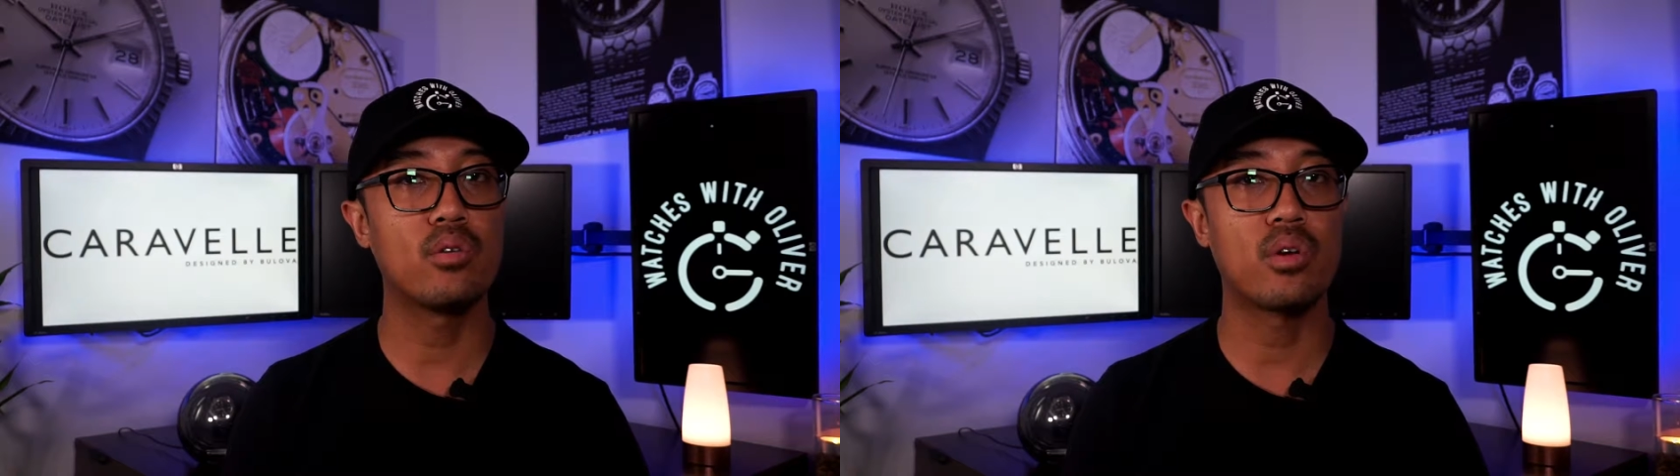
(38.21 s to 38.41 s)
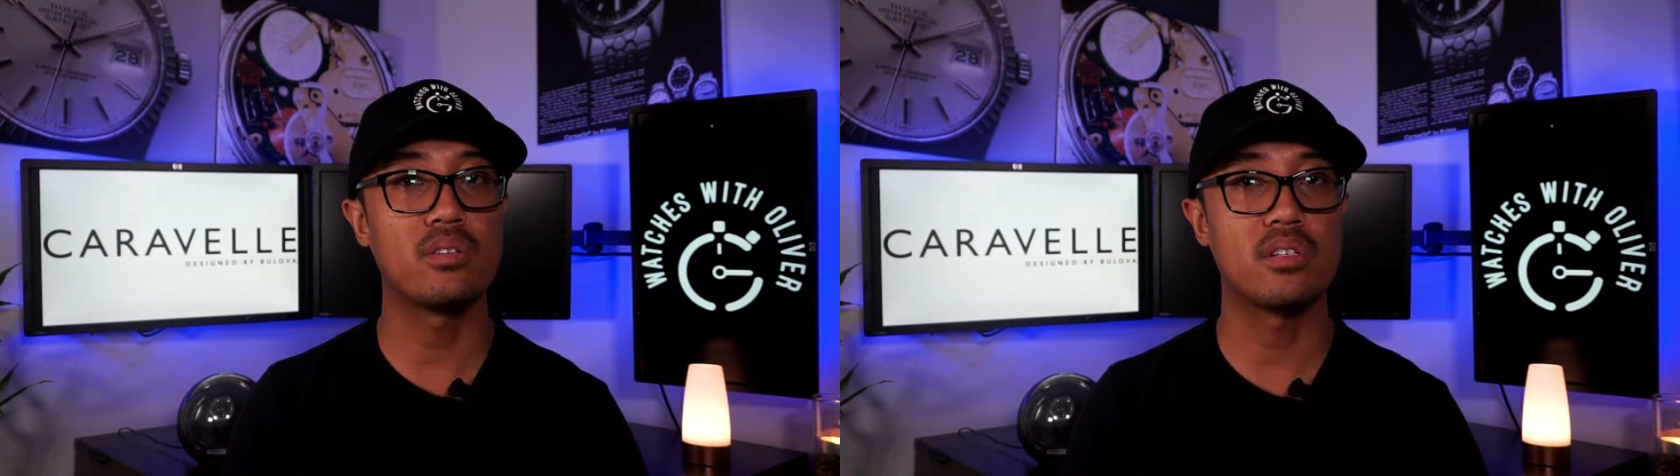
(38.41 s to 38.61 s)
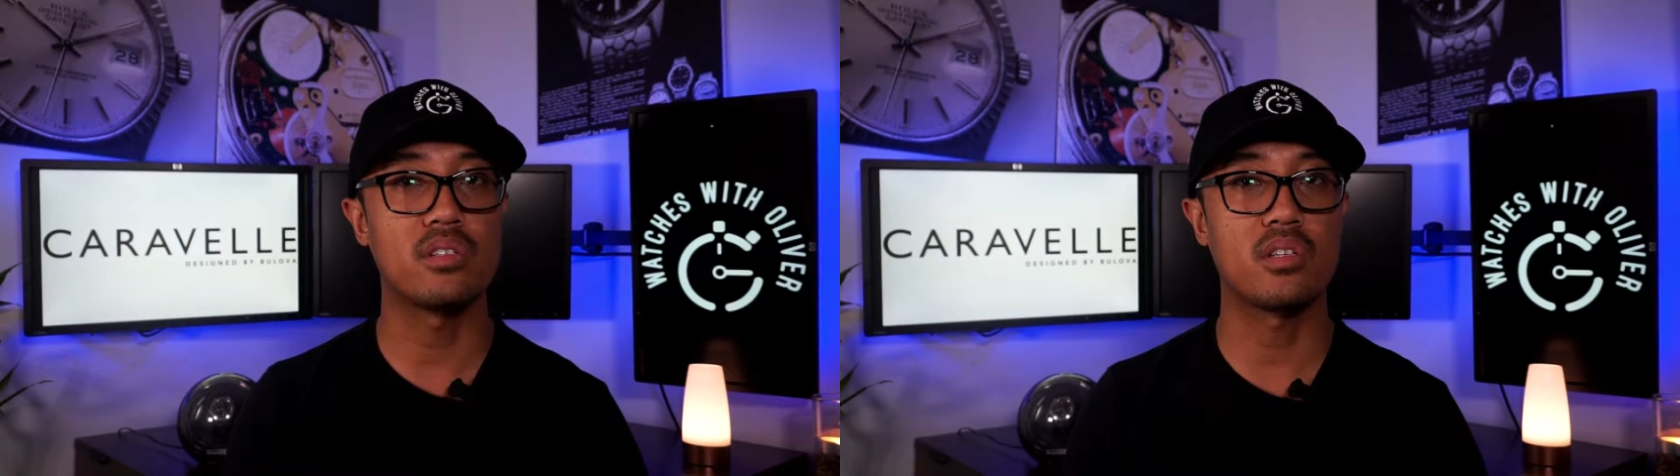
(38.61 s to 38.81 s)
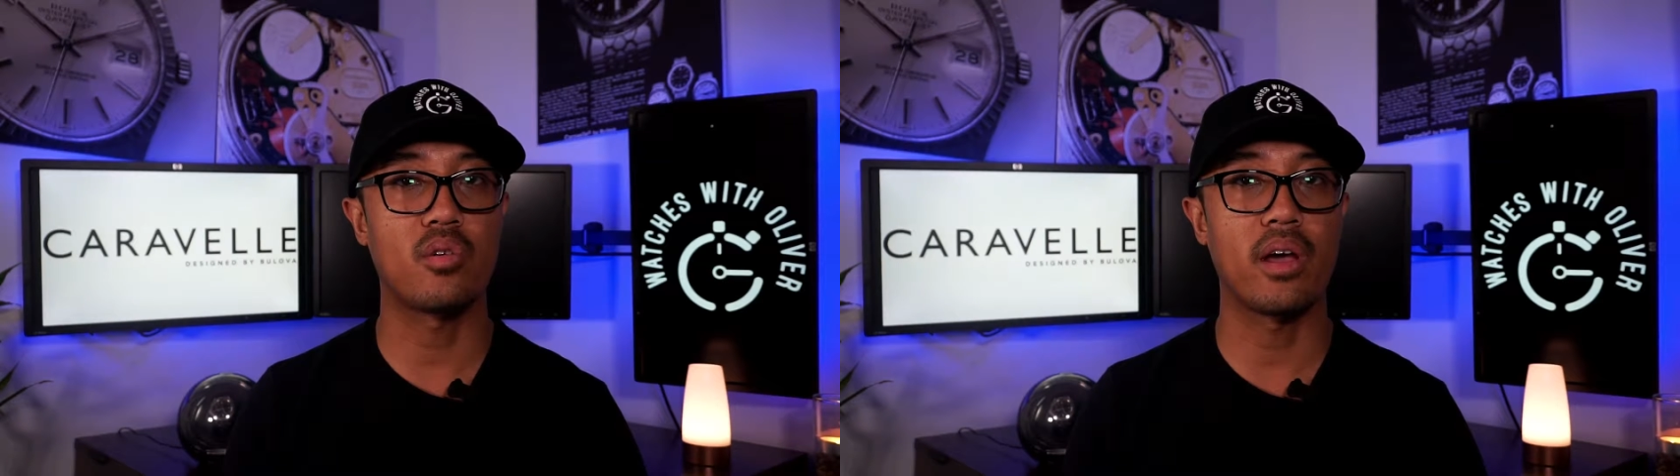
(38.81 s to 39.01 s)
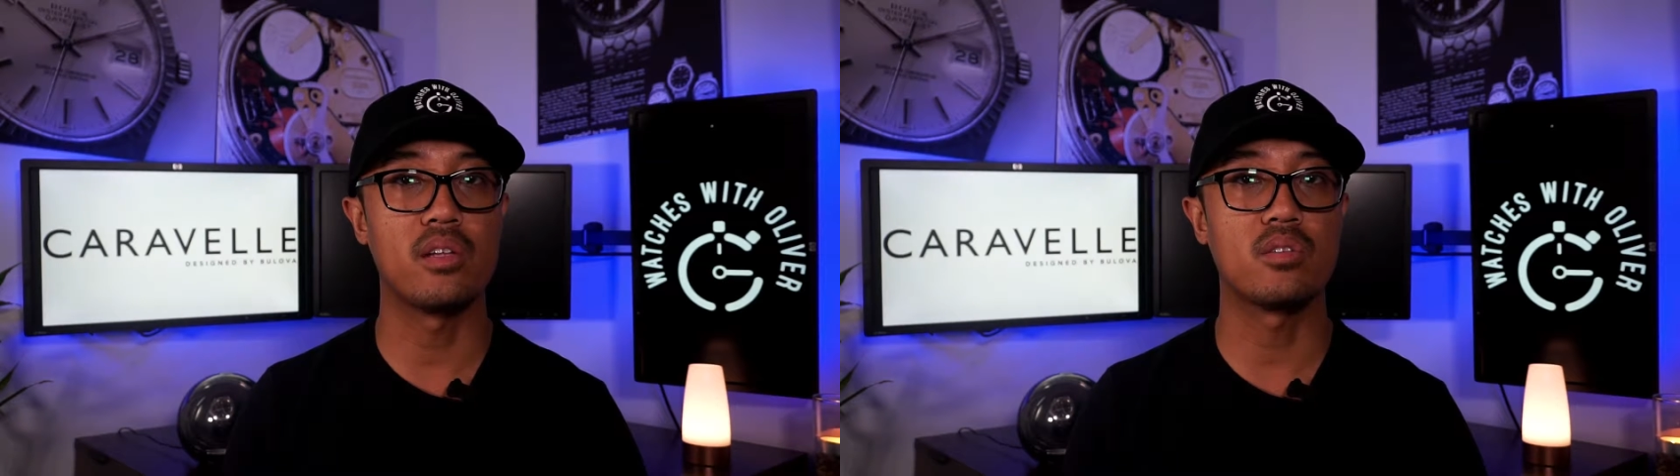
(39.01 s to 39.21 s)
a
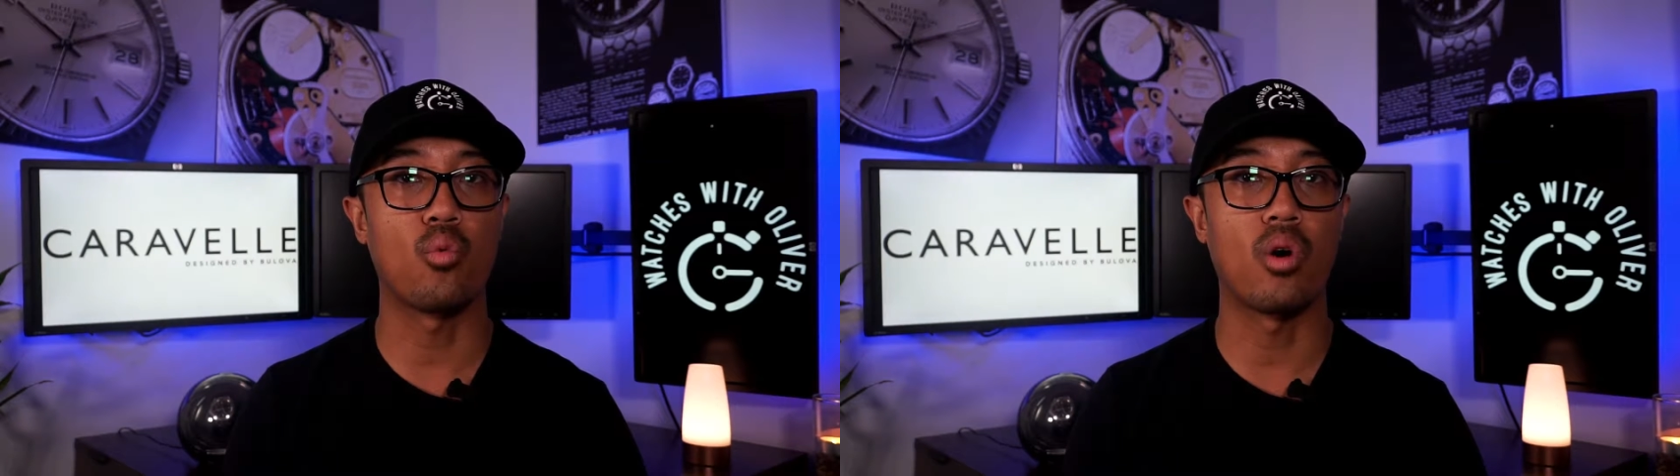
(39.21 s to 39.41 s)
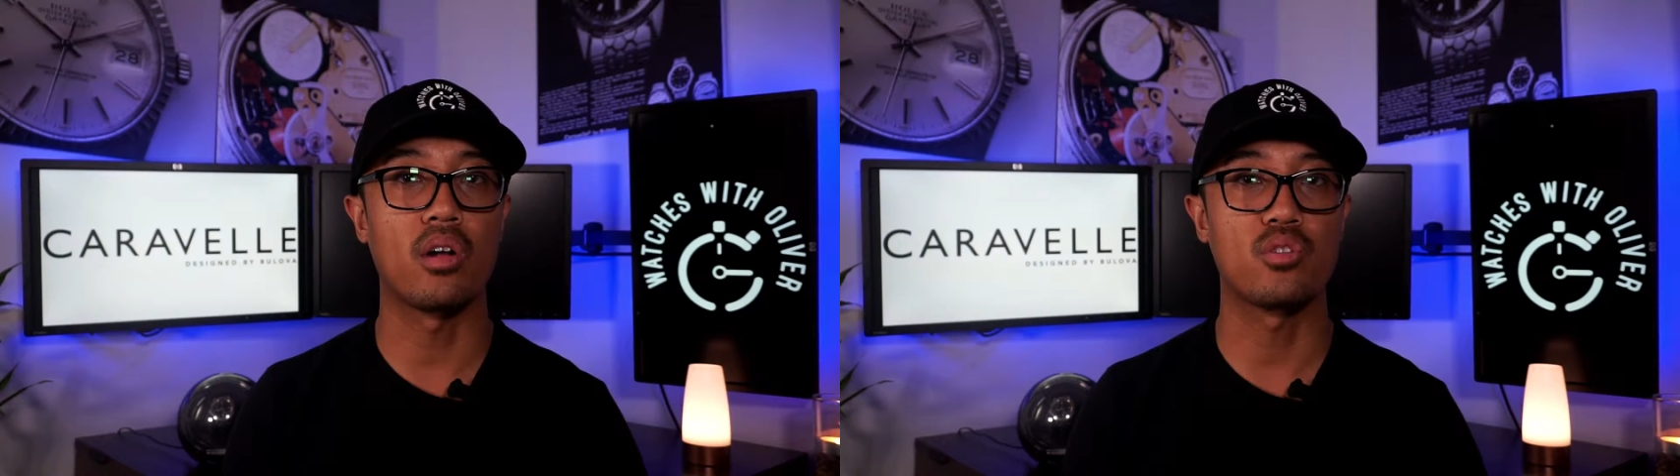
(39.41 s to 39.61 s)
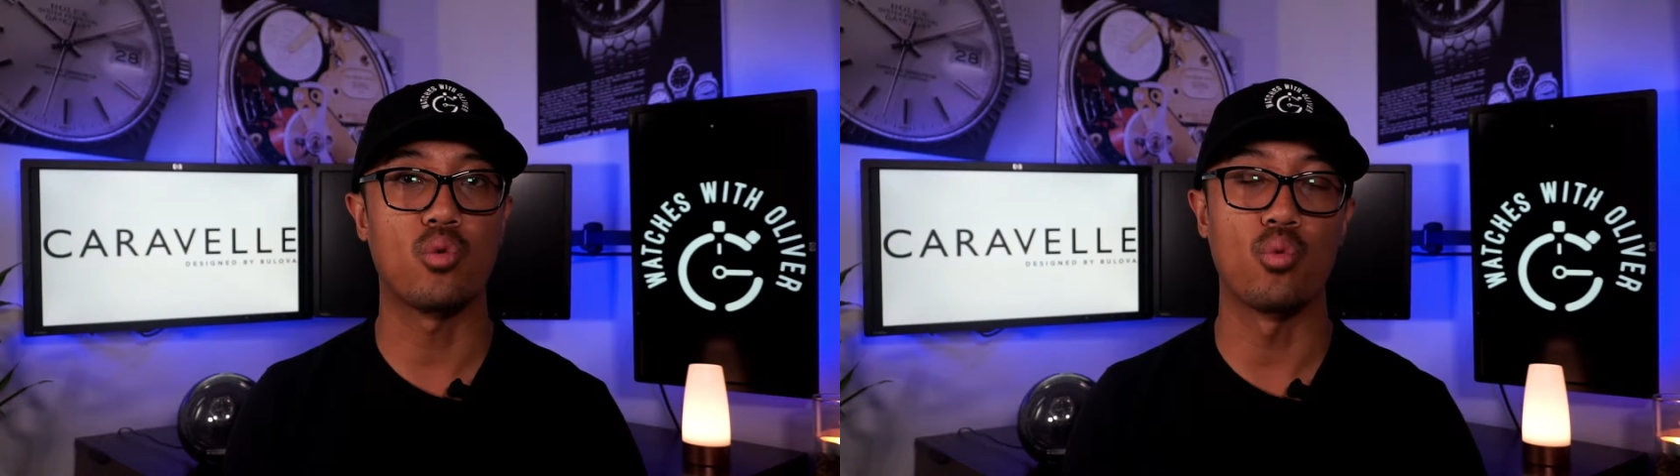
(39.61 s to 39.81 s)
transistorized watch